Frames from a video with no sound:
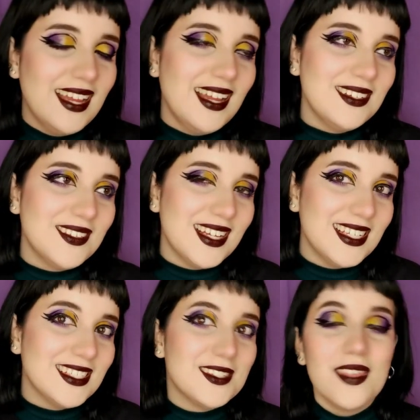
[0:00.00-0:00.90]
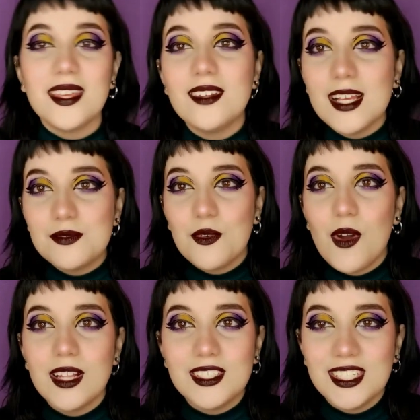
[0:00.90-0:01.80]
Anyways, thank you guys for
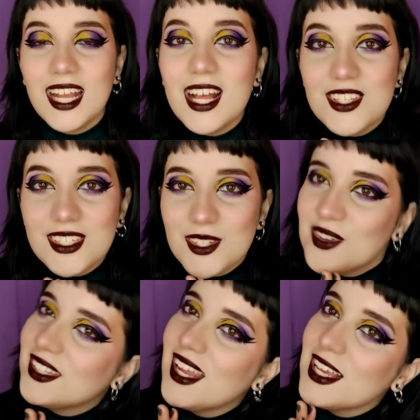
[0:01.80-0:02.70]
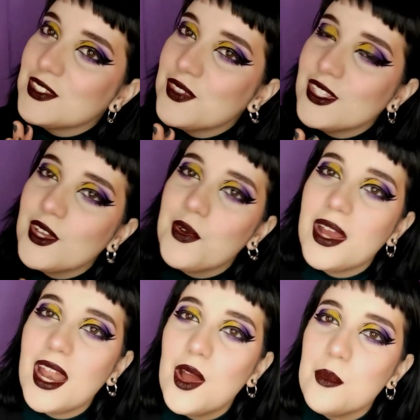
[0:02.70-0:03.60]
watching. I'll see you on the next video
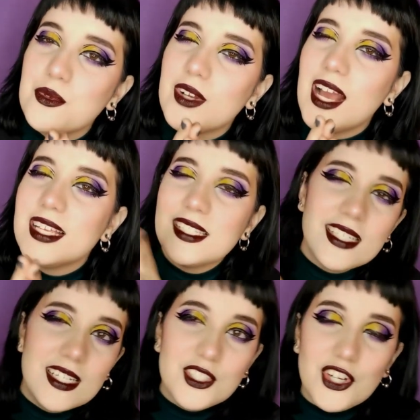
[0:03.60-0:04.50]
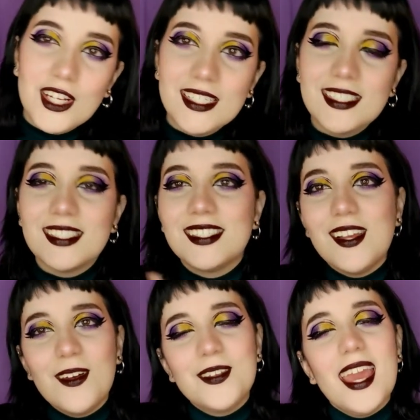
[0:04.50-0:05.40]
and I hope you guys did enjoy this.
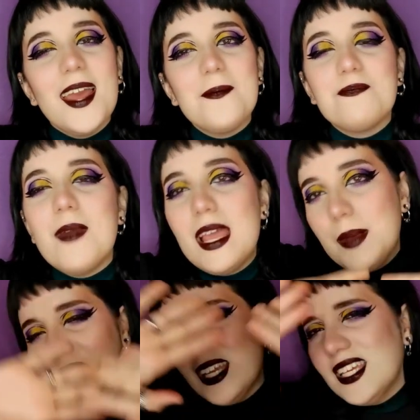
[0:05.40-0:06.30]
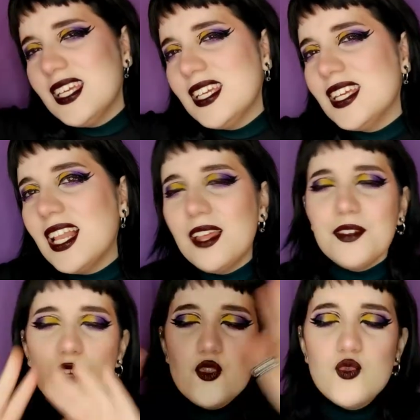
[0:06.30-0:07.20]
So yeah, bye bye. I
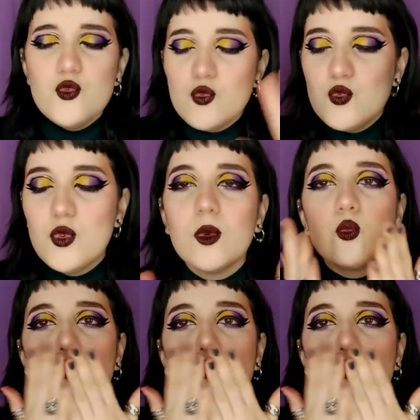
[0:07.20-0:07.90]
love you.